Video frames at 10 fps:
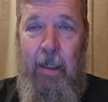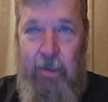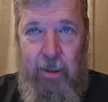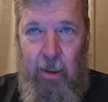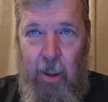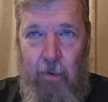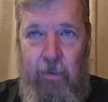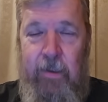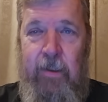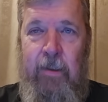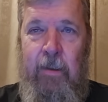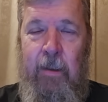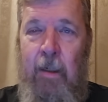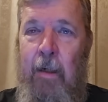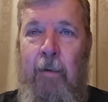It's close,
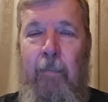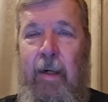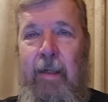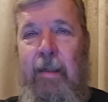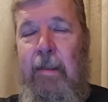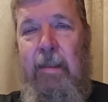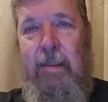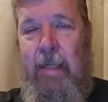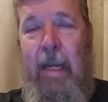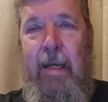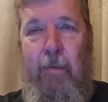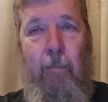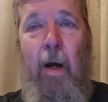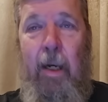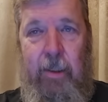but it doesn't take
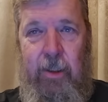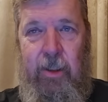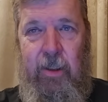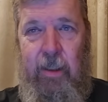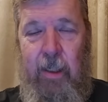much.